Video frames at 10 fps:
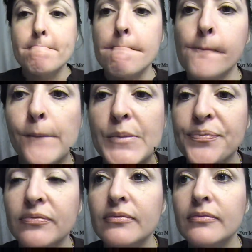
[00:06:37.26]
but that's
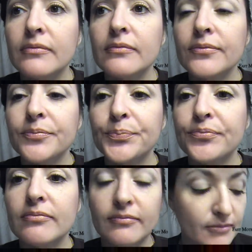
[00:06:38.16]
all. No
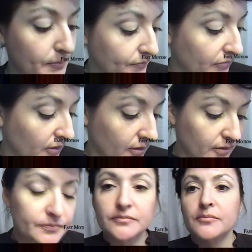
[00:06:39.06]
color. The color is
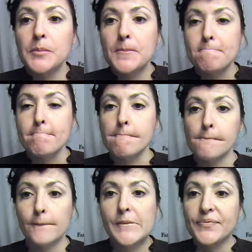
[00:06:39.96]
going to stay on your
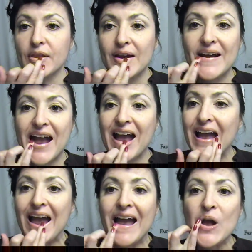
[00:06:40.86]
lips once you
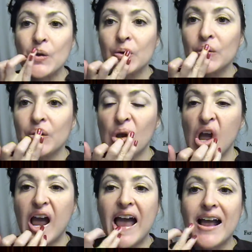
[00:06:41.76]
have those 3
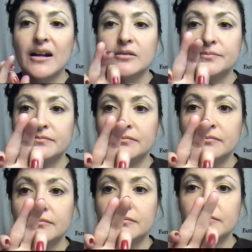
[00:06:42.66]
layers and you
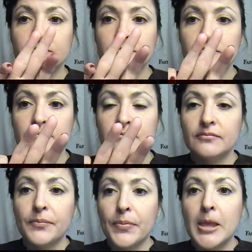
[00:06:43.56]
seal it with the gloss.